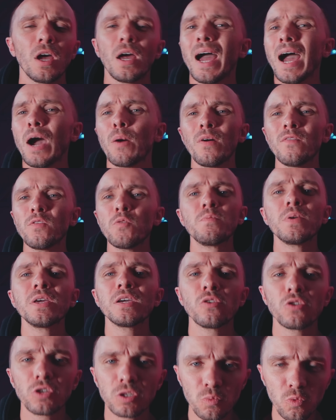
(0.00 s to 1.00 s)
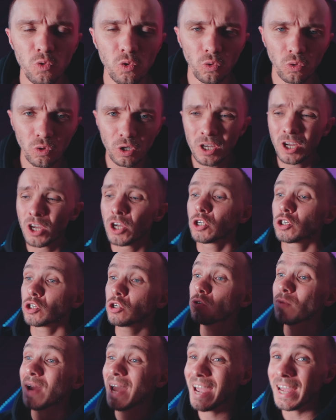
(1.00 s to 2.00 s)
however big or small,
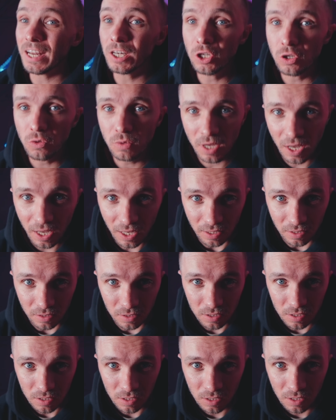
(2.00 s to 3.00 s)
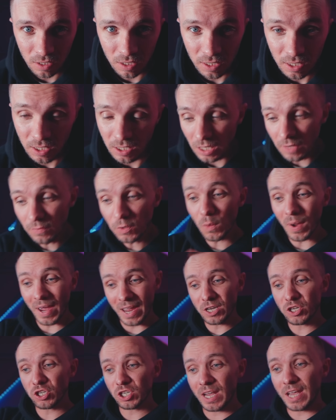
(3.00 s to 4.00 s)
to educate. If you
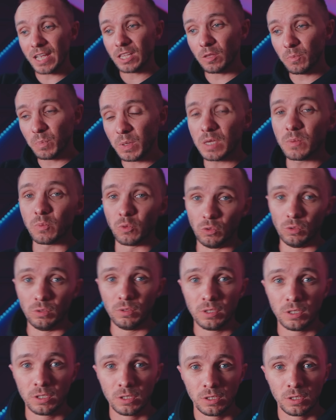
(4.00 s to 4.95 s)
educate the people